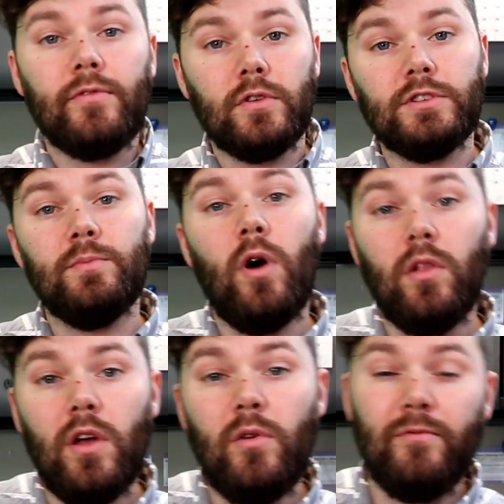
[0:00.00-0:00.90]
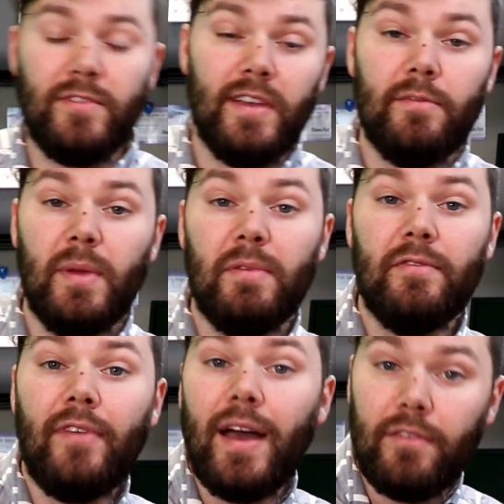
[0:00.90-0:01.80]
for a small loan, say of maybe
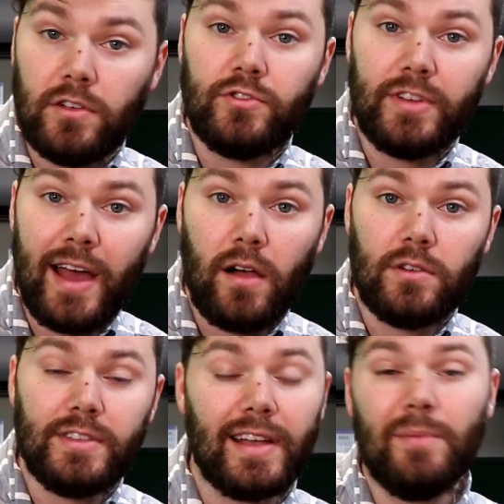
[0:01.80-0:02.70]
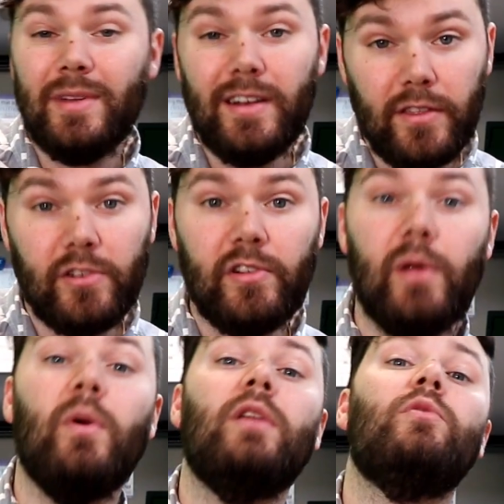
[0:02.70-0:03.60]
$500. That can be another
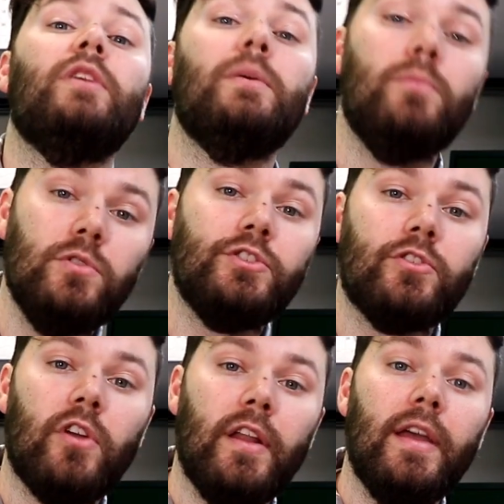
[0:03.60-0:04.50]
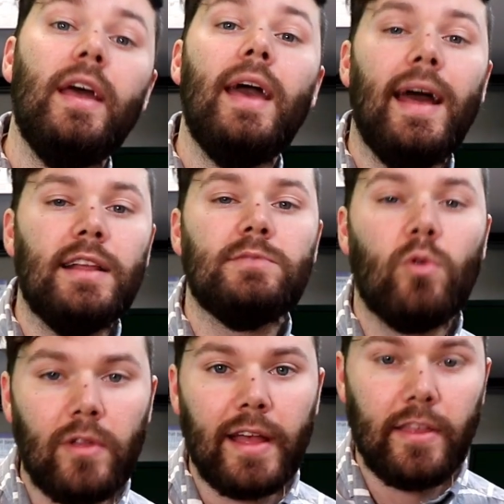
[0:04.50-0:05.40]
great way to really boost your credit, and it's
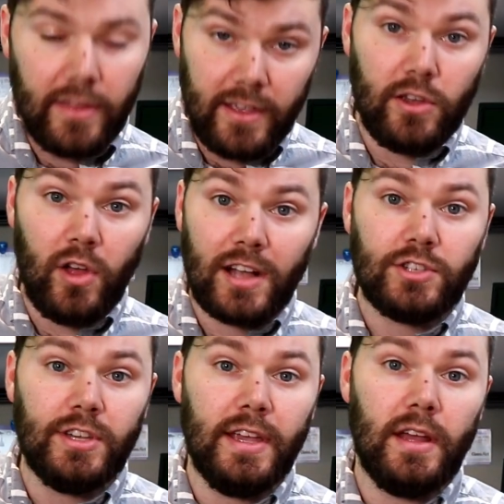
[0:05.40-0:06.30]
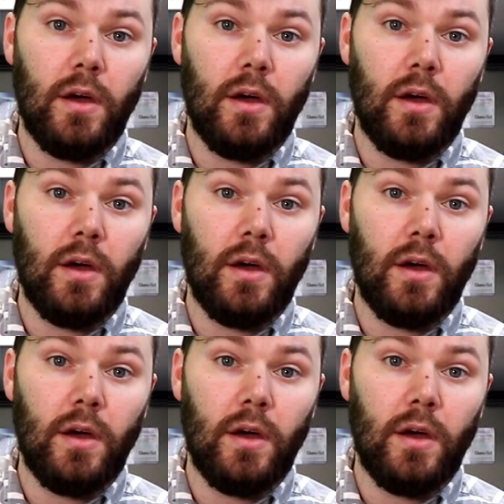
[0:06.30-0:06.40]
more likely that you'll actually get